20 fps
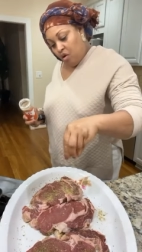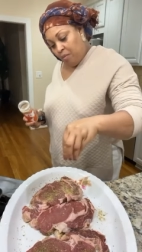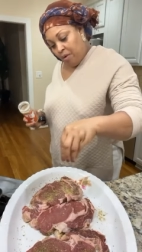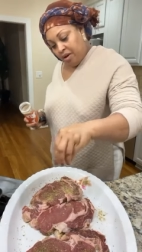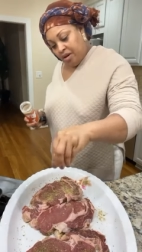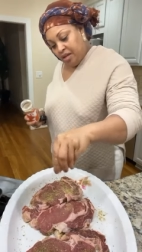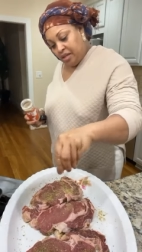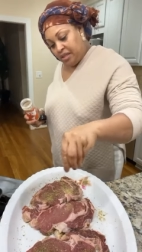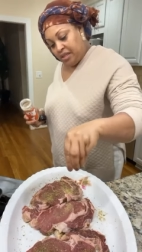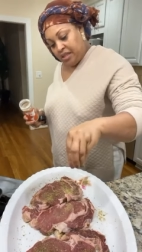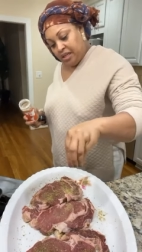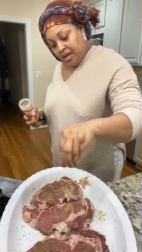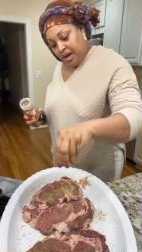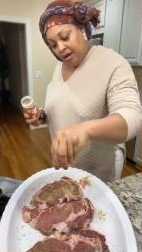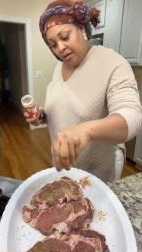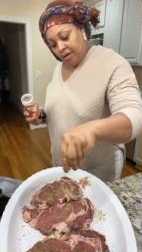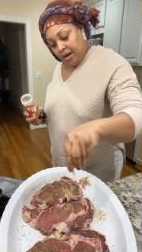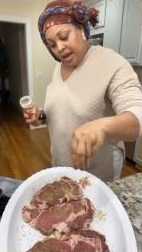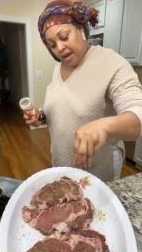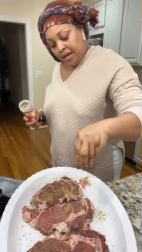Nobody sit
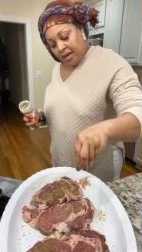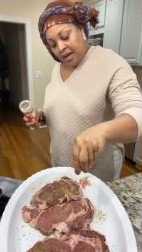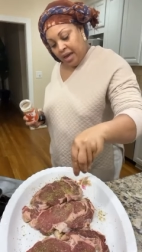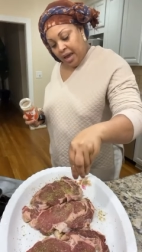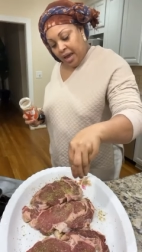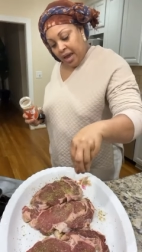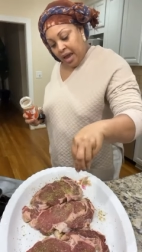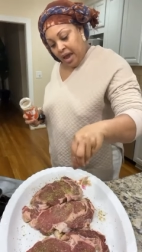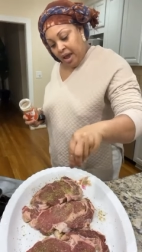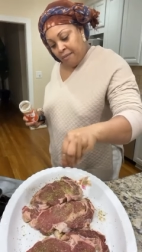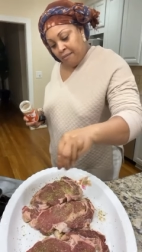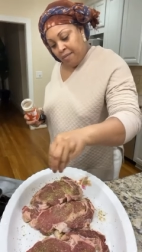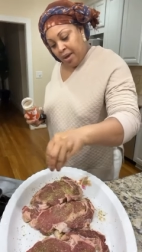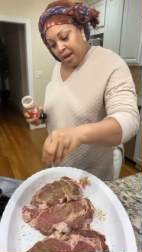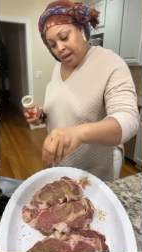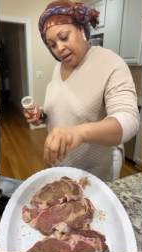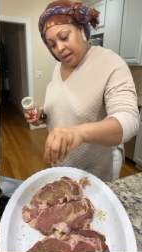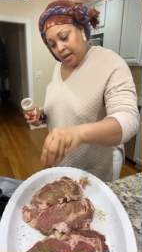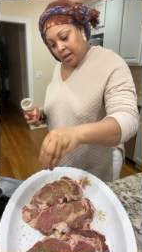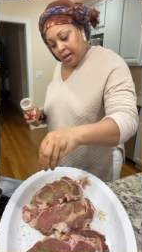down and, and
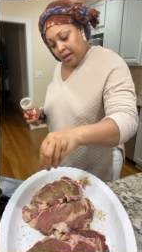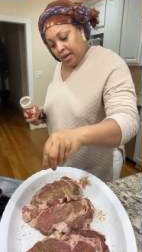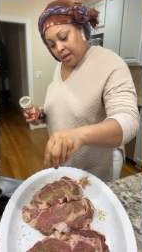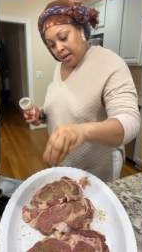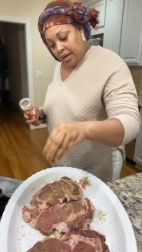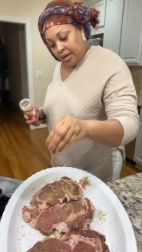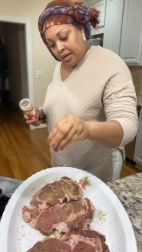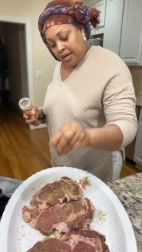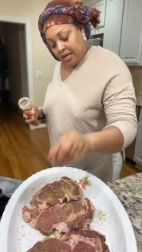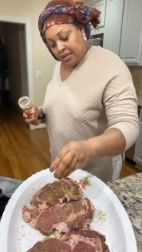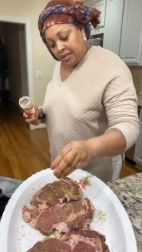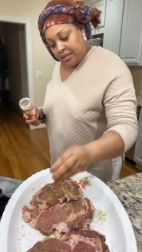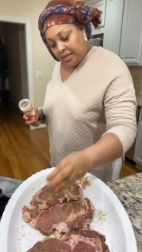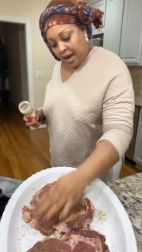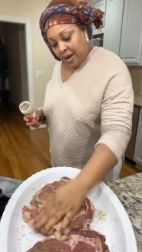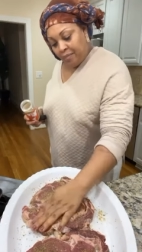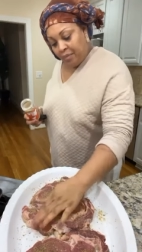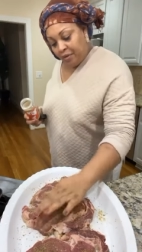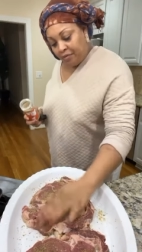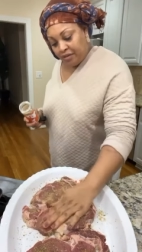make this
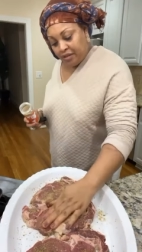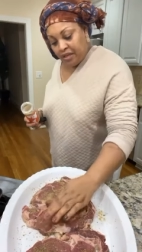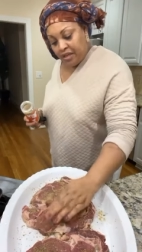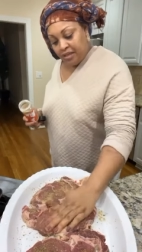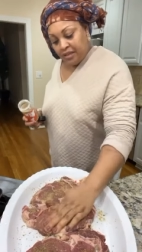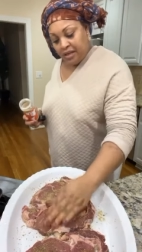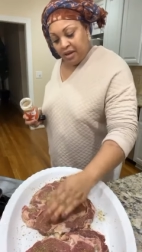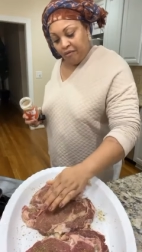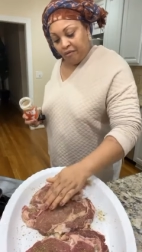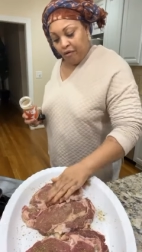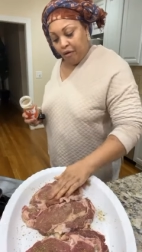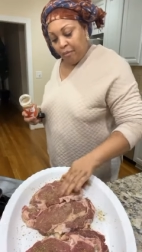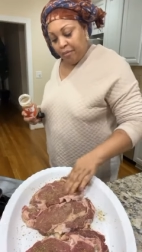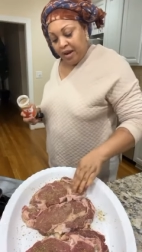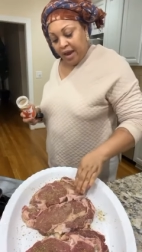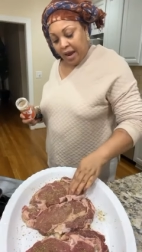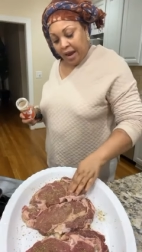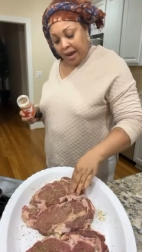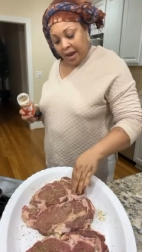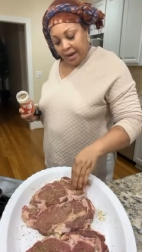type of seasoning
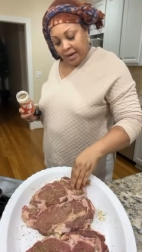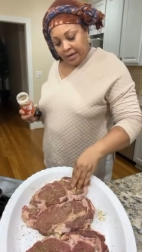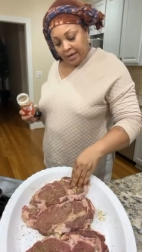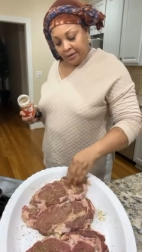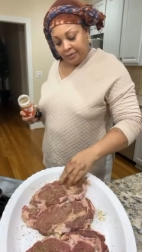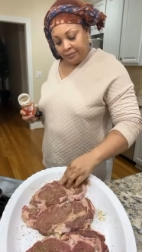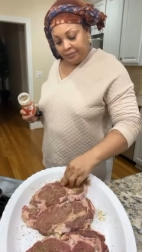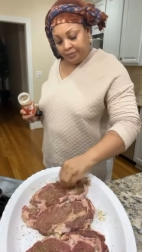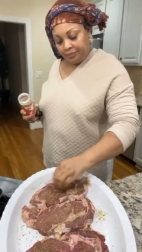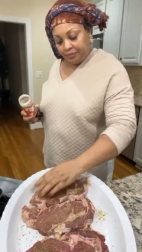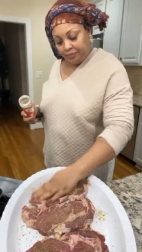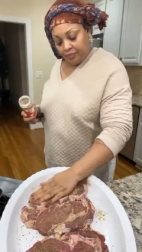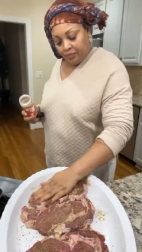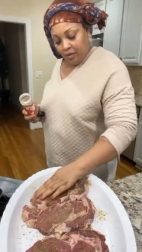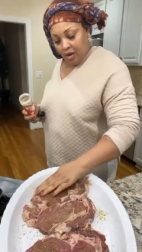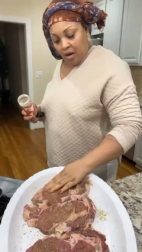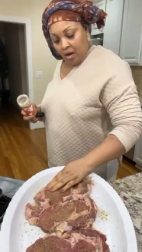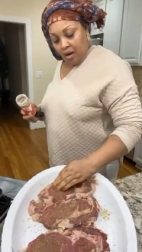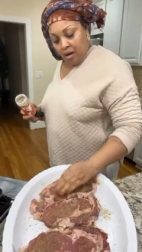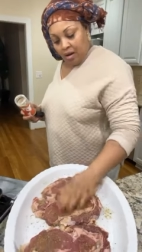from their head.
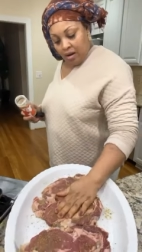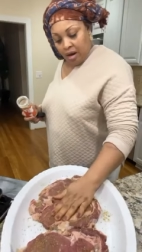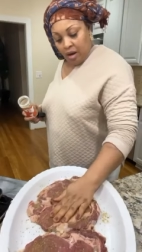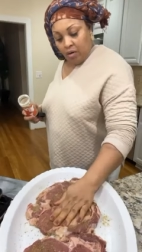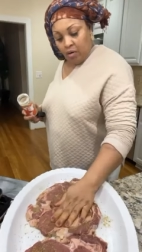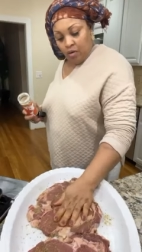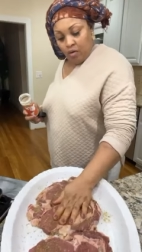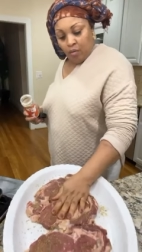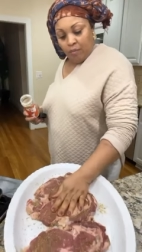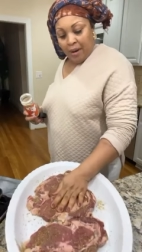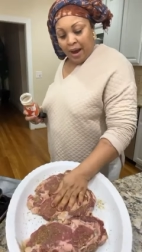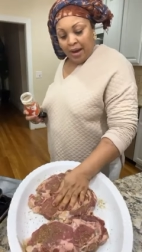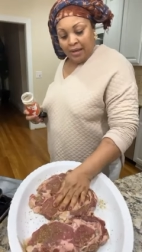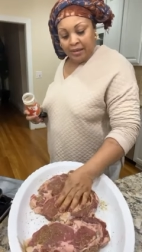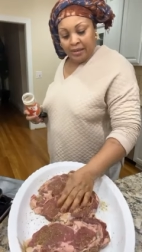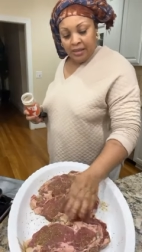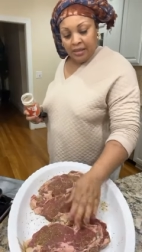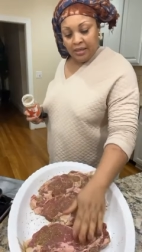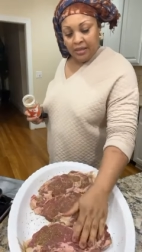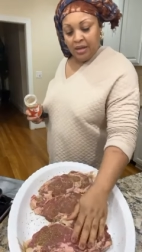They're going to
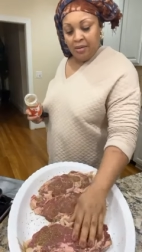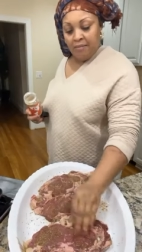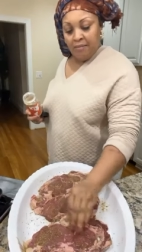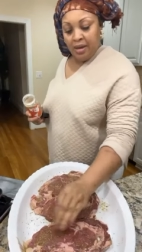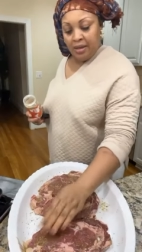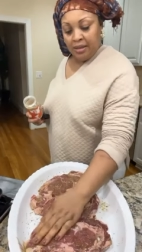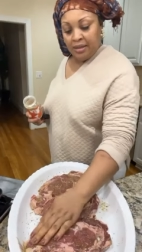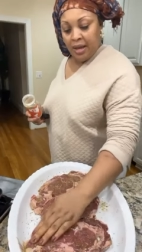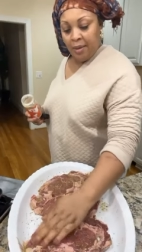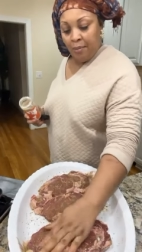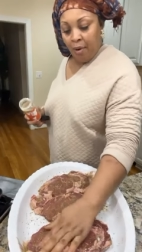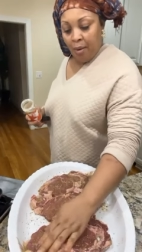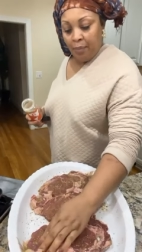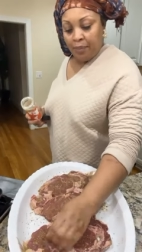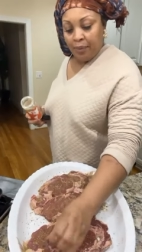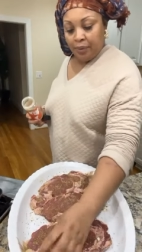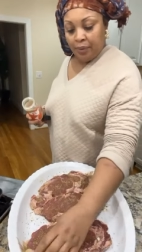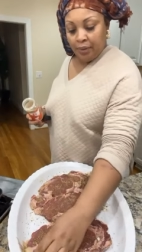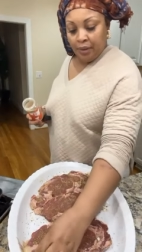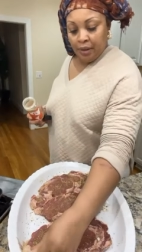buy seasoning, mix them
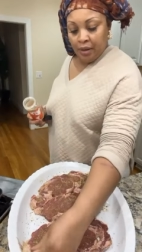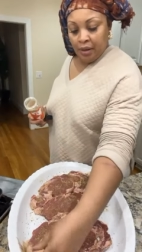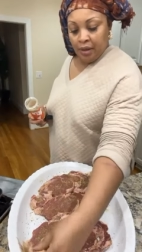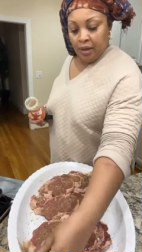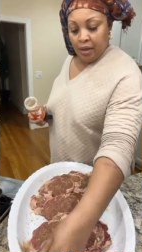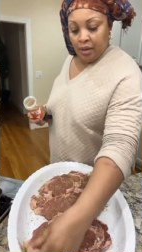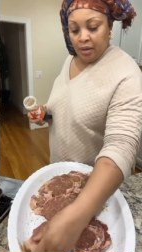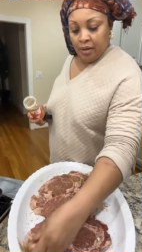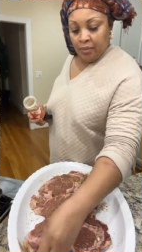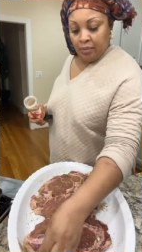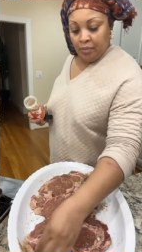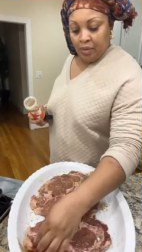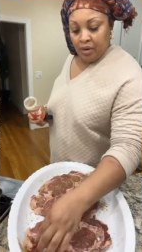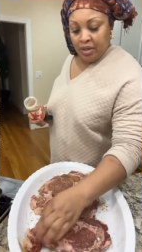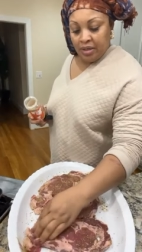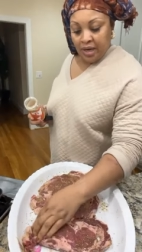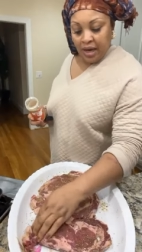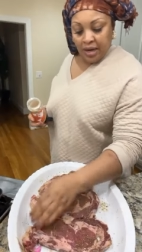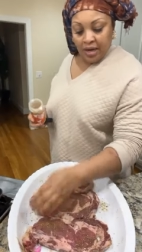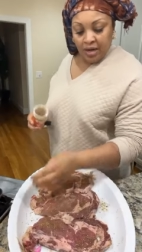up,
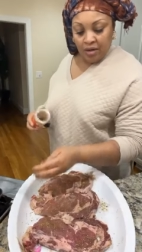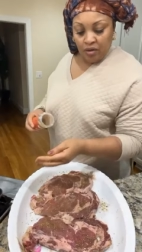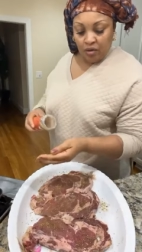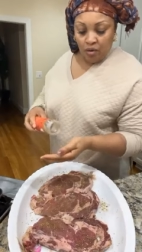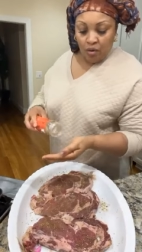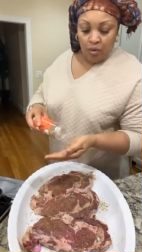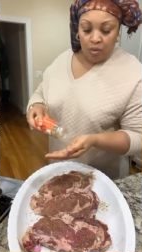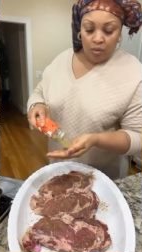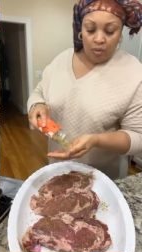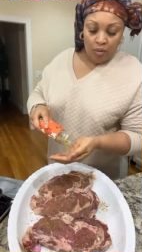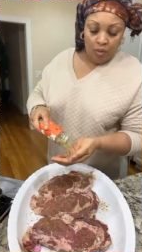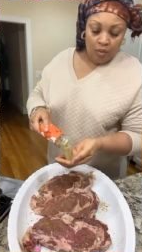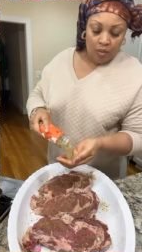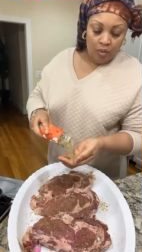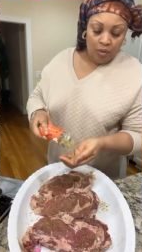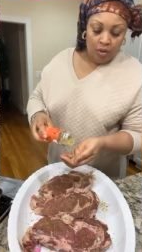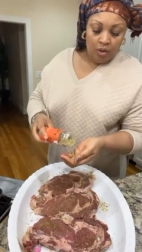pretending to